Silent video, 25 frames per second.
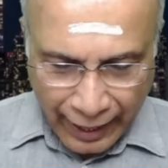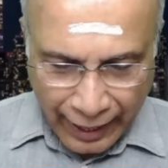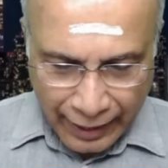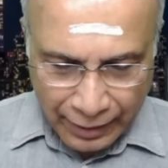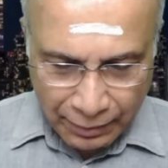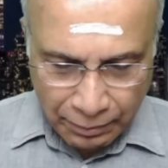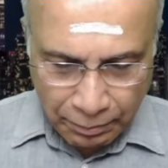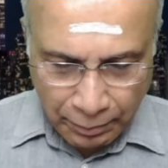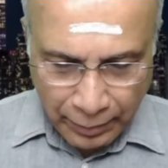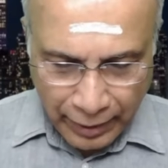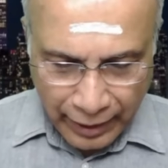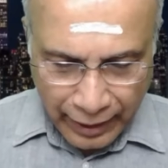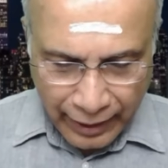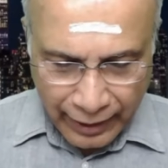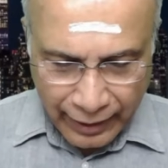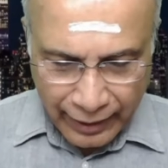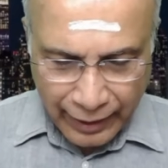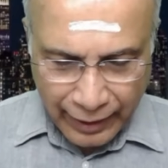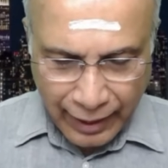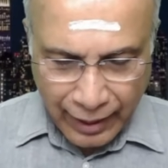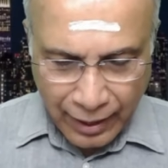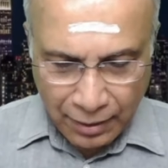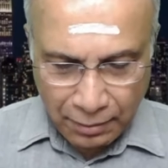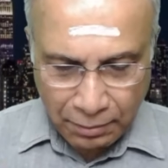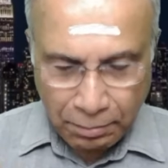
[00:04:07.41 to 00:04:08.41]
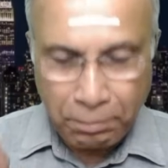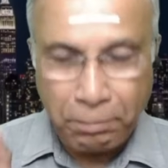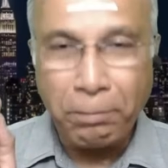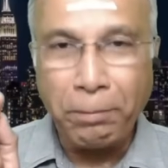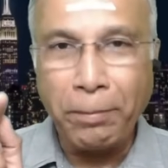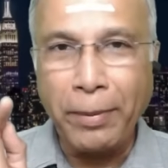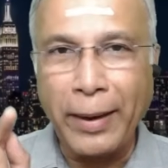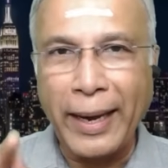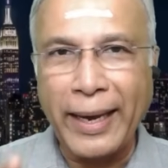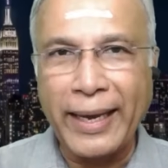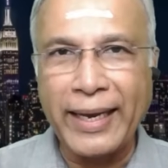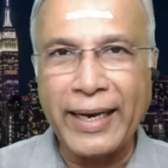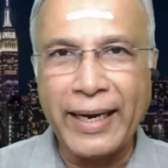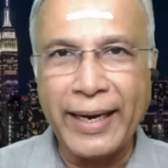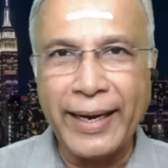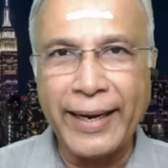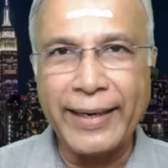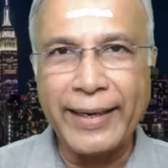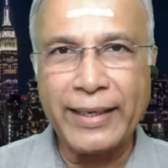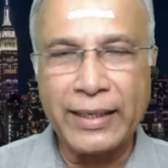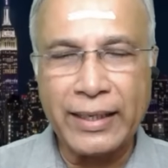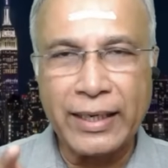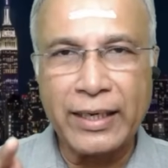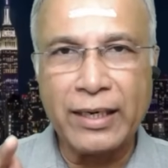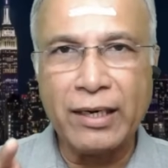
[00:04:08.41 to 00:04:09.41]
had made a
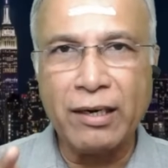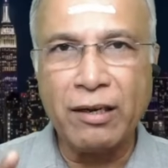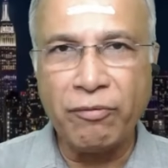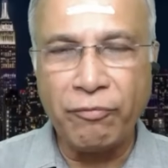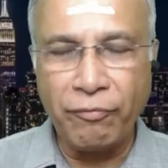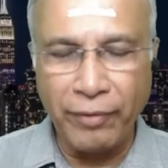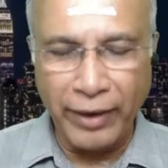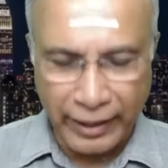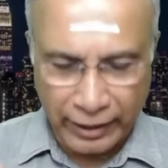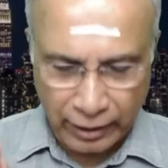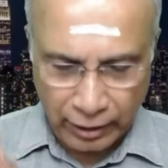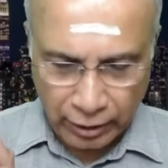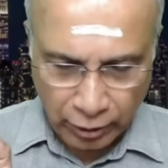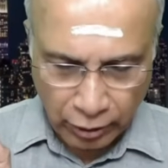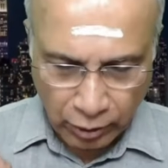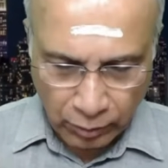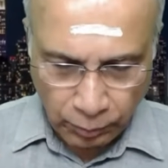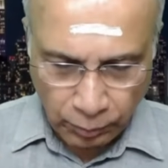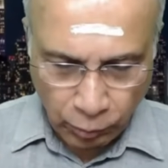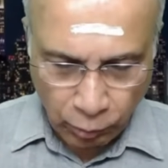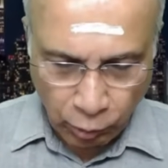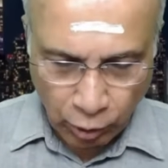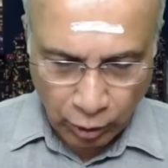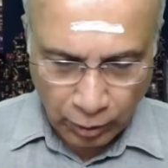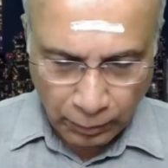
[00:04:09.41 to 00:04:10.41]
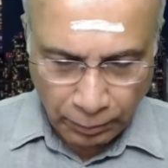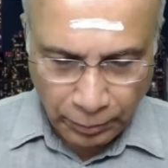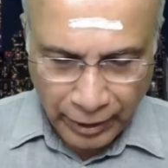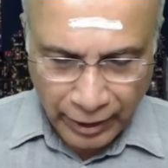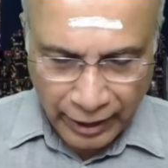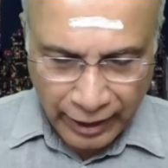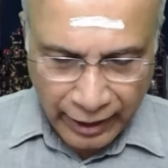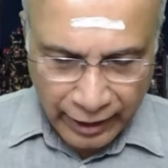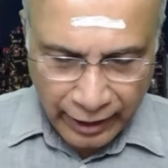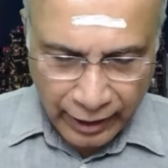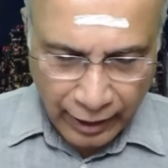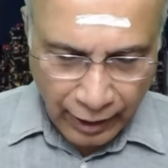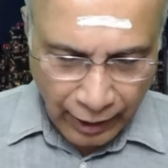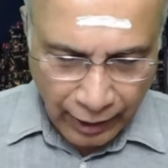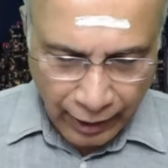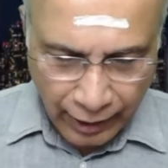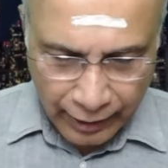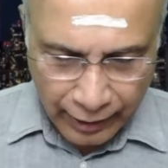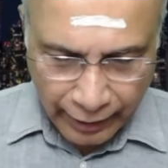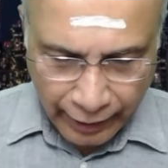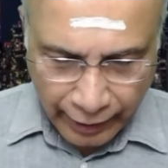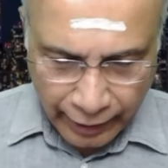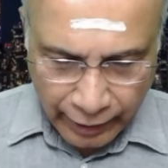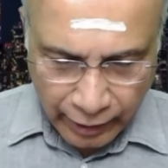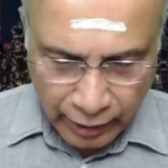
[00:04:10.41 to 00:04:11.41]
pilot defect report,
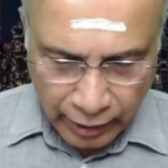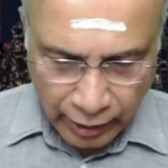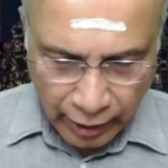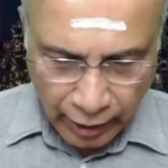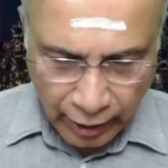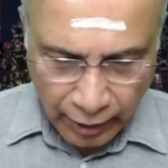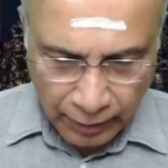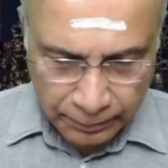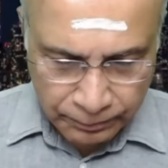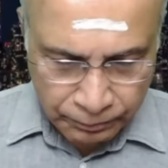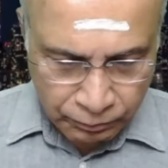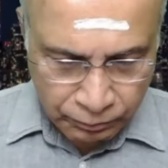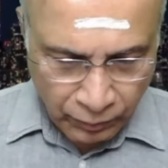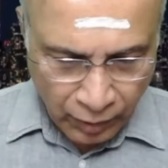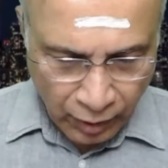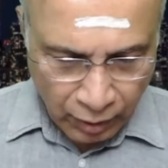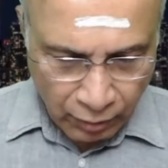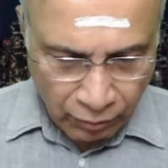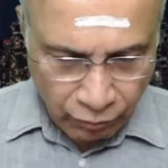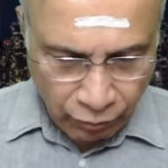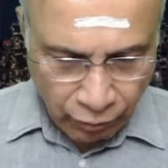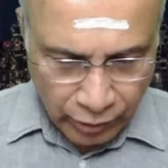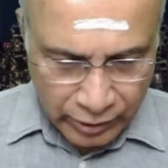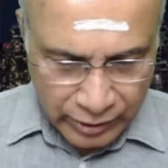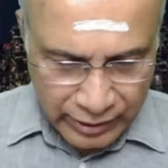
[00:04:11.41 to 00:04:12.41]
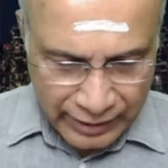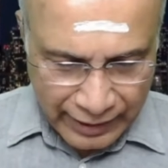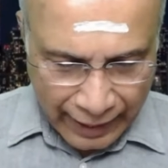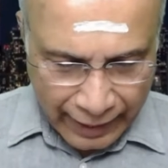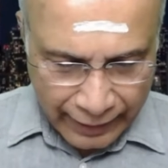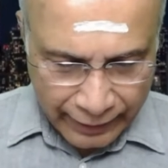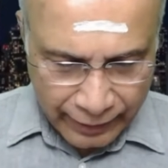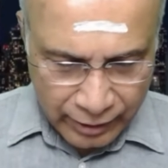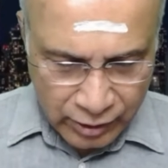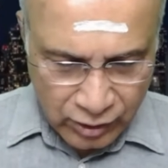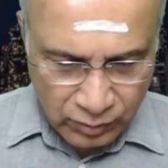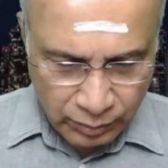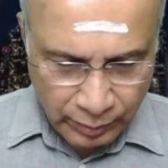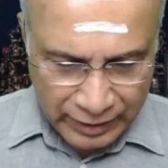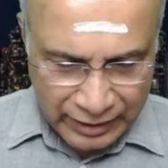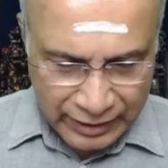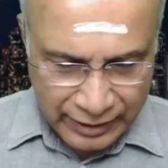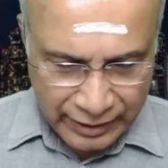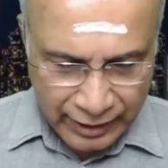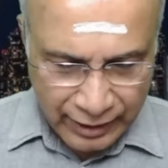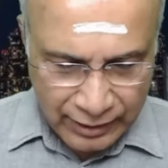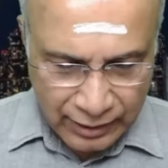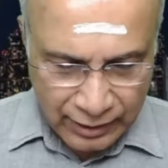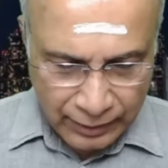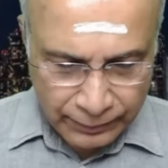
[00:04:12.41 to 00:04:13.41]
PDR, entry for status
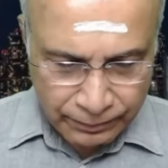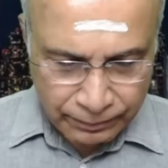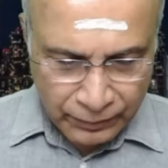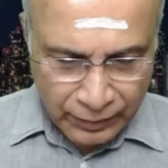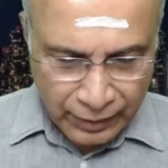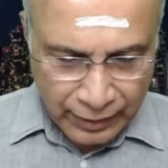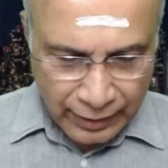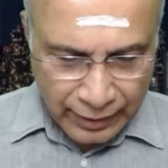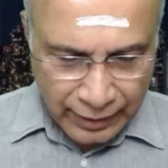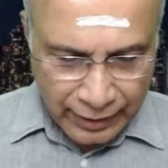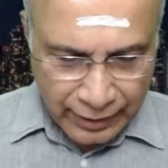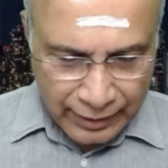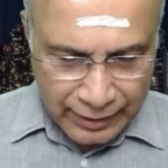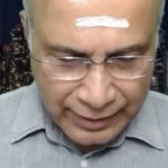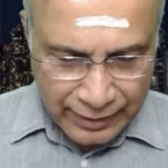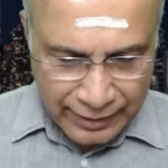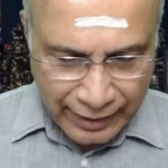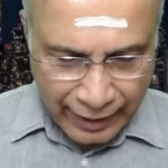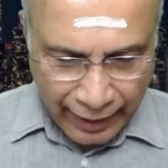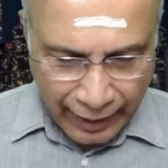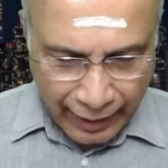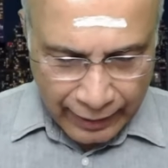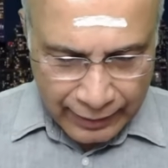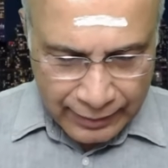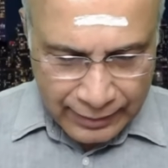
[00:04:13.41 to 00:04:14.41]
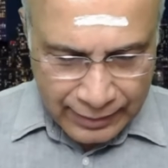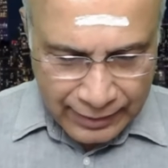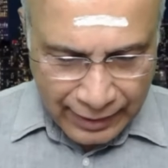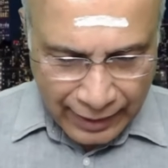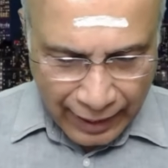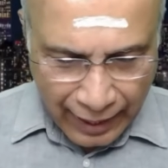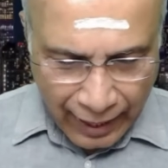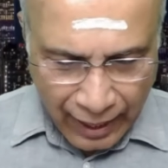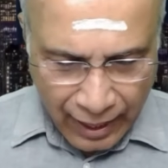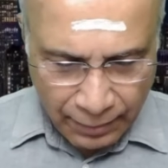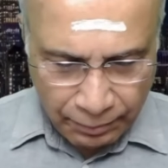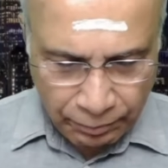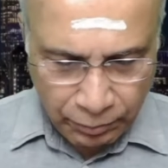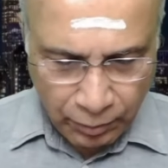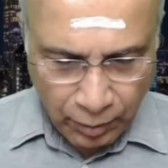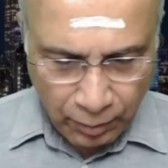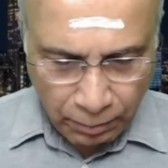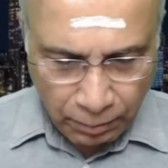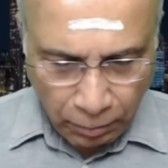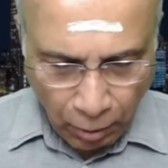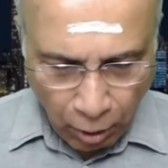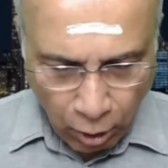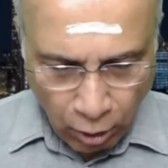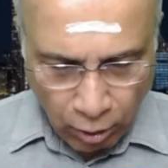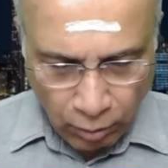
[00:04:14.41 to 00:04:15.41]
message stop
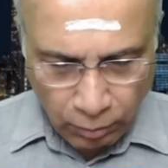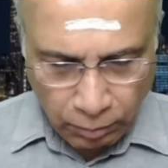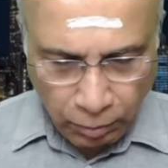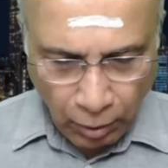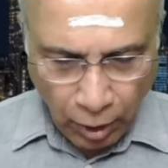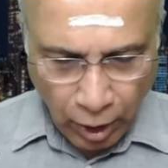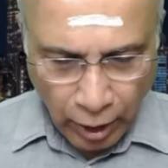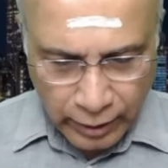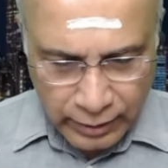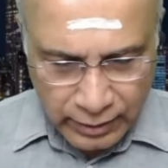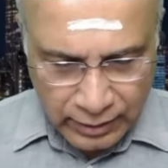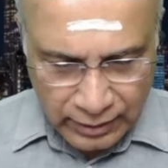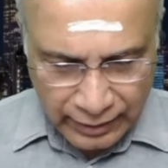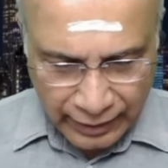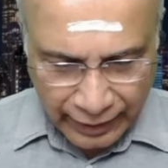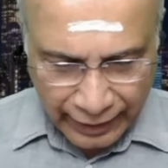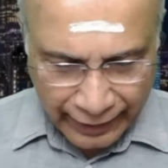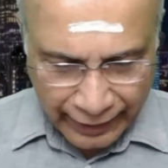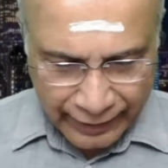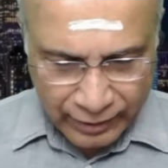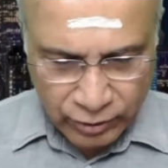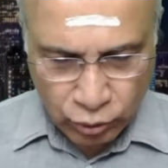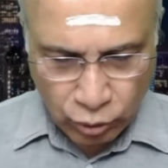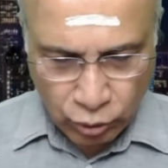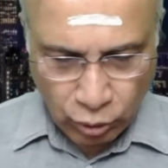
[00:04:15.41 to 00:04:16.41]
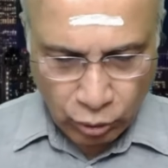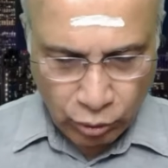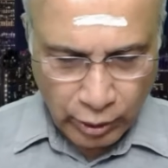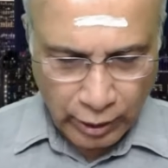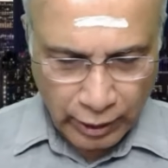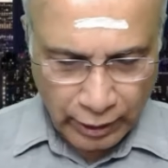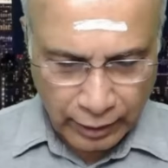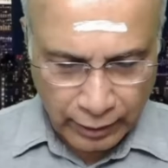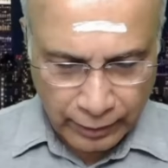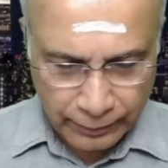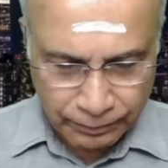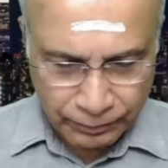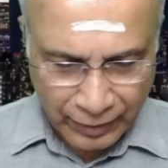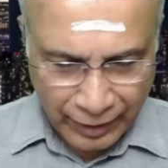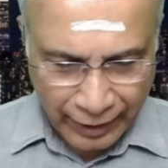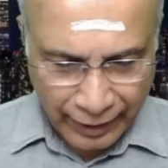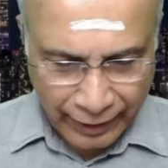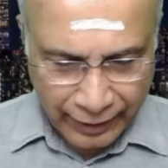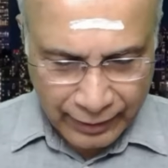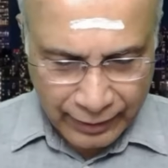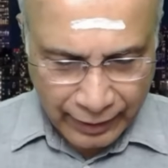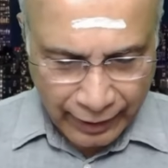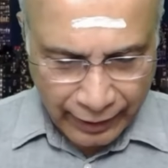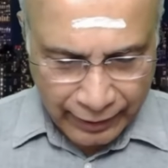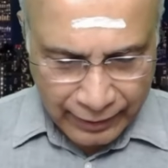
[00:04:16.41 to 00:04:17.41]
pause excoder.
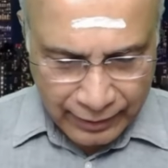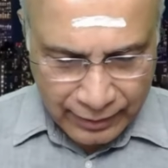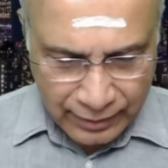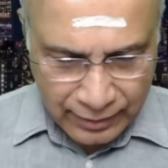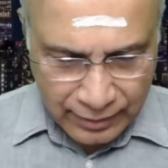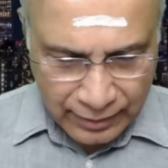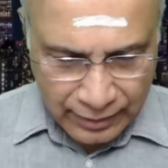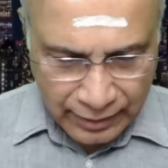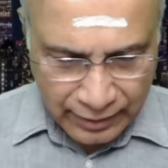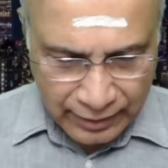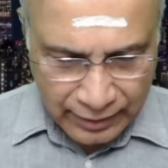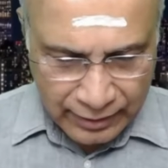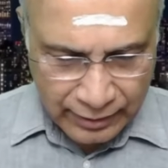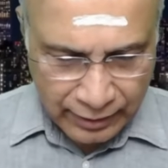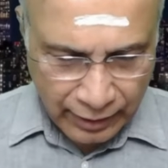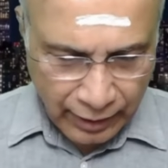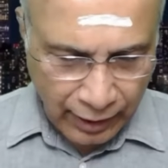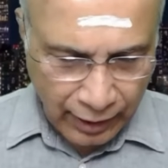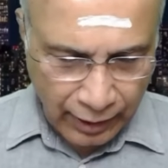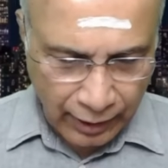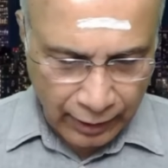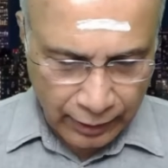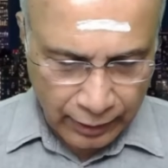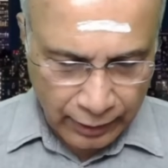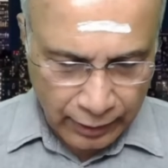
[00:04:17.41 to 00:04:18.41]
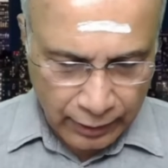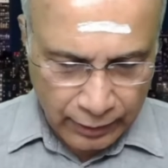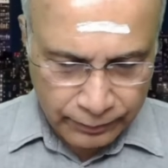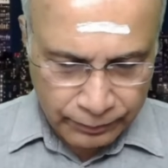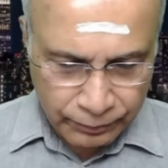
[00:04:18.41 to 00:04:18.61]
XDCR.